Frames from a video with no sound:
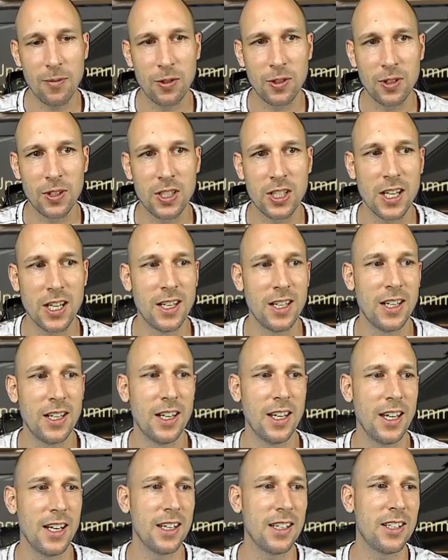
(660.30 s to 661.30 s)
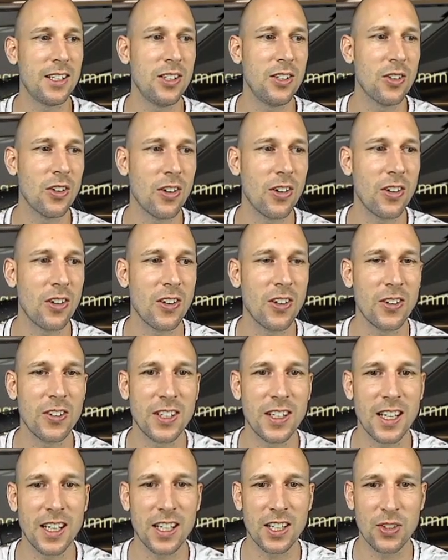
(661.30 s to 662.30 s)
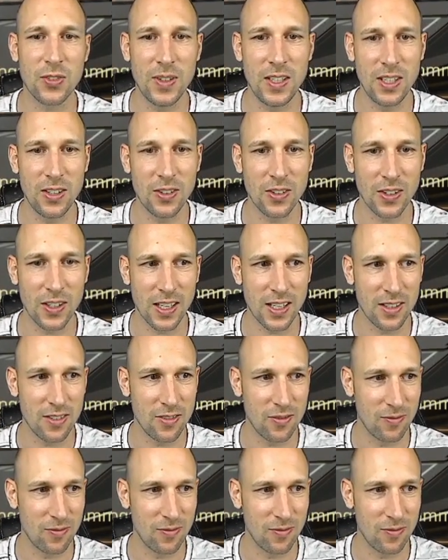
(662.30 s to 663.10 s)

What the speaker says: to the channel, and I see you all on the next video again.